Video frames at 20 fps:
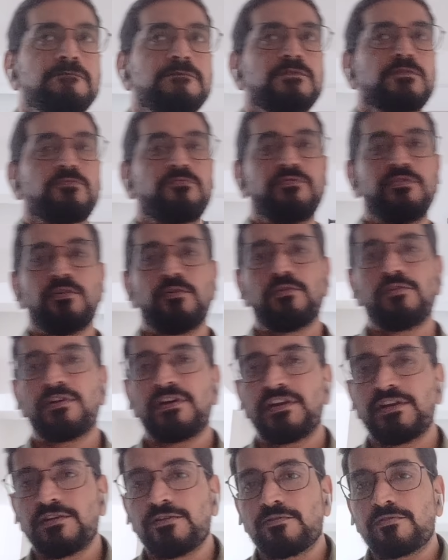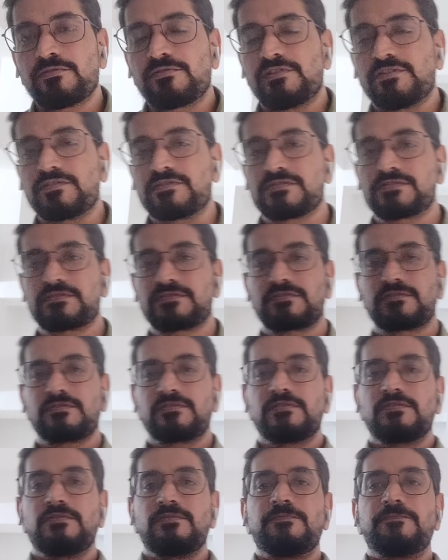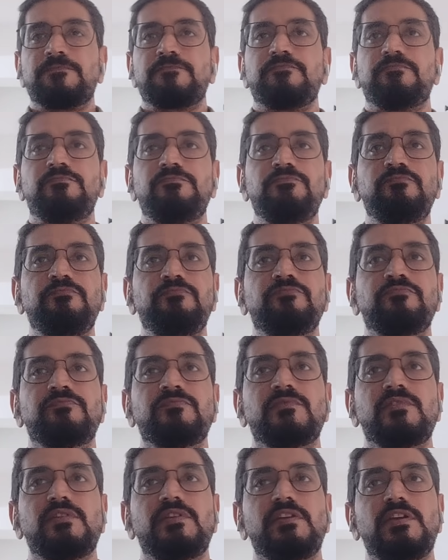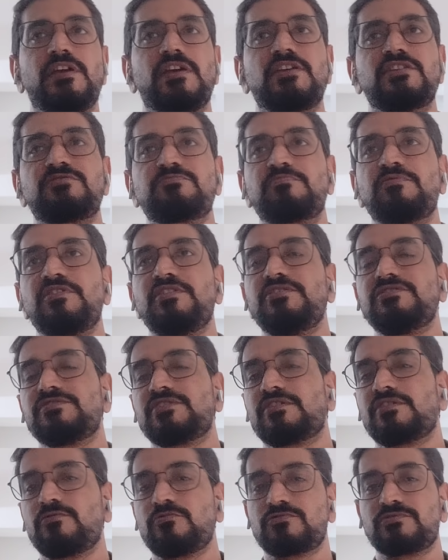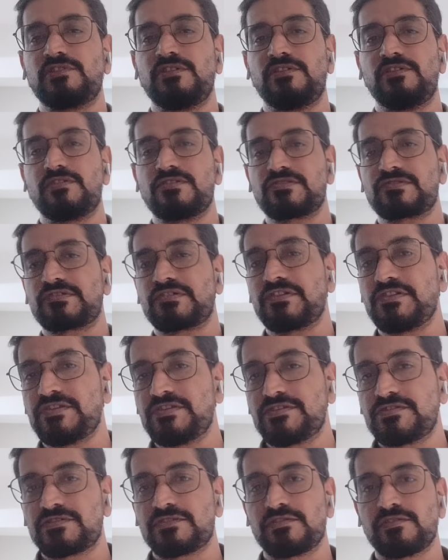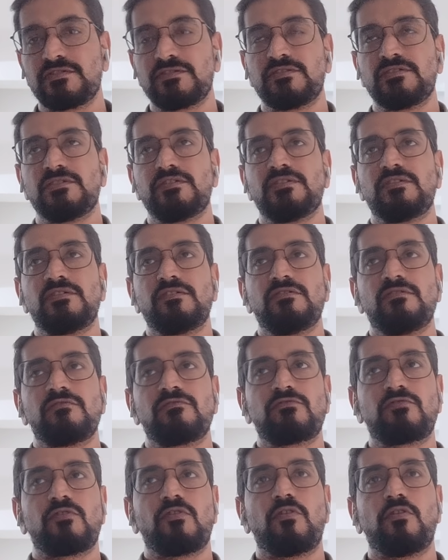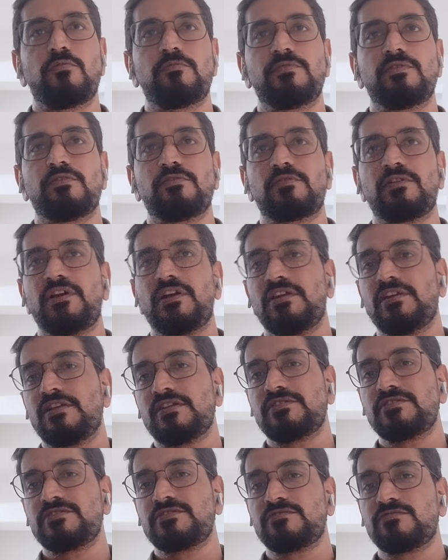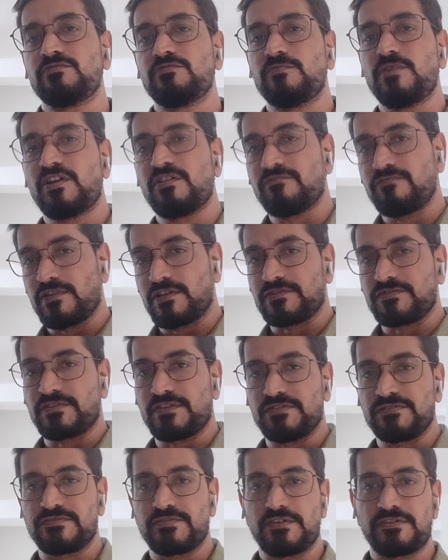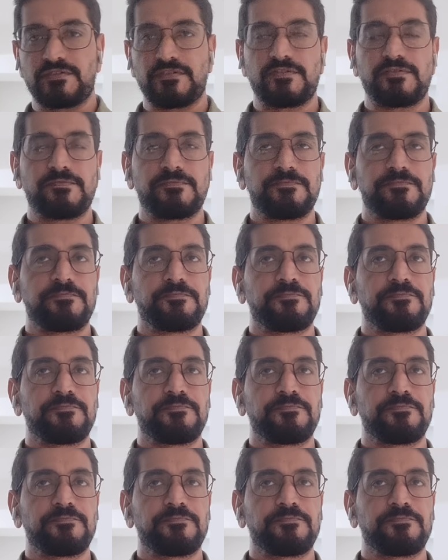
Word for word: So, we already know that AI spreads across the industries from your energy to manufacturing sector